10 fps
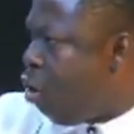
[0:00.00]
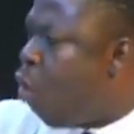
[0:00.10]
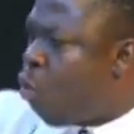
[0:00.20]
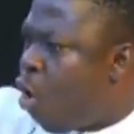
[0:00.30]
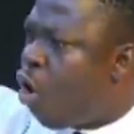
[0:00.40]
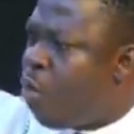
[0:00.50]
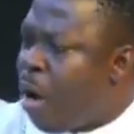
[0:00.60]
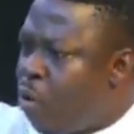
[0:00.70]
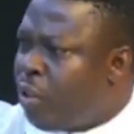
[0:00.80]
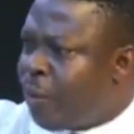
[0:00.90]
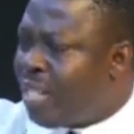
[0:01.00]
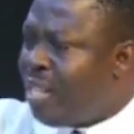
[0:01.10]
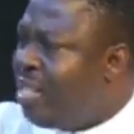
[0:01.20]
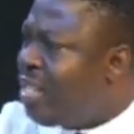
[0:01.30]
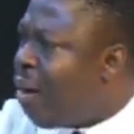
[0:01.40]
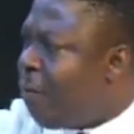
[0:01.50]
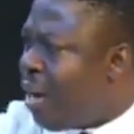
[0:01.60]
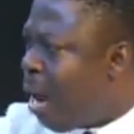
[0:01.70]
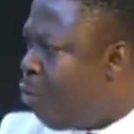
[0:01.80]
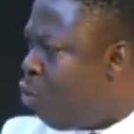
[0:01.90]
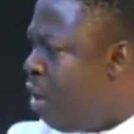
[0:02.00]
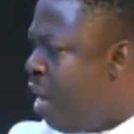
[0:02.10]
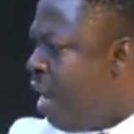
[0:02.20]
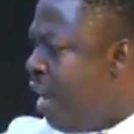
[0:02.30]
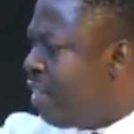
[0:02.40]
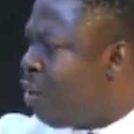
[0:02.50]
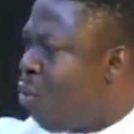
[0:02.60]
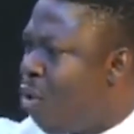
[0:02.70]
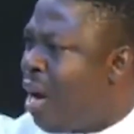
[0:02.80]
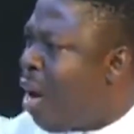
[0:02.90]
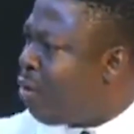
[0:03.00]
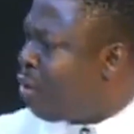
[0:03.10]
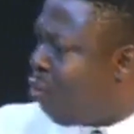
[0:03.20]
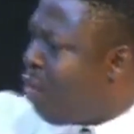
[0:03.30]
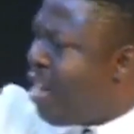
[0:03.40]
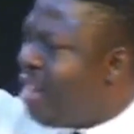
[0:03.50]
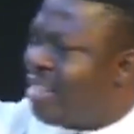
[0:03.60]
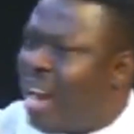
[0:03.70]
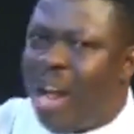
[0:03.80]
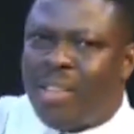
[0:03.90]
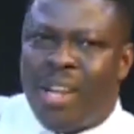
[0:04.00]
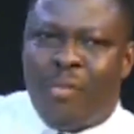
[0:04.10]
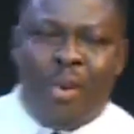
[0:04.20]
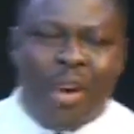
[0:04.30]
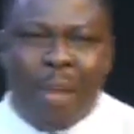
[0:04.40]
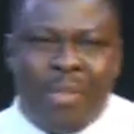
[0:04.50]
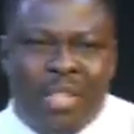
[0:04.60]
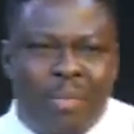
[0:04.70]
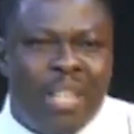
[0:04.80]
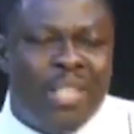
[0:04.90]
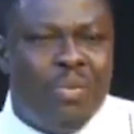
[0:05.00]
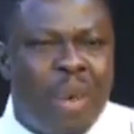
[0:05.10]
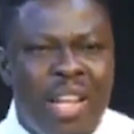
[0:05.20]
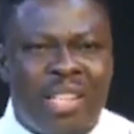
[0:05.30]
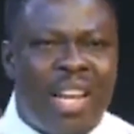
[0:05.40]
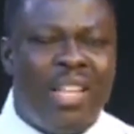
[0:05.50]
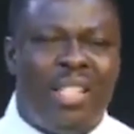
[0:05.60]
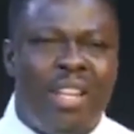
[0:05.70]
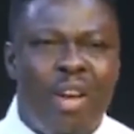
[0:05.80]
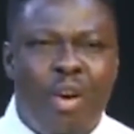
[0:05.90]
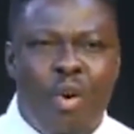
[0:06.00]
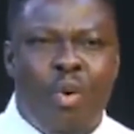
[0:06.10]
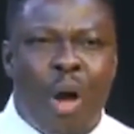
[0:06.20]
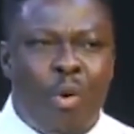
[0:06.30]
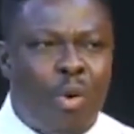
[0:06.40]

Those facilities are available. It's one also when you scatter say from Captain Smart, it's when you scanty, and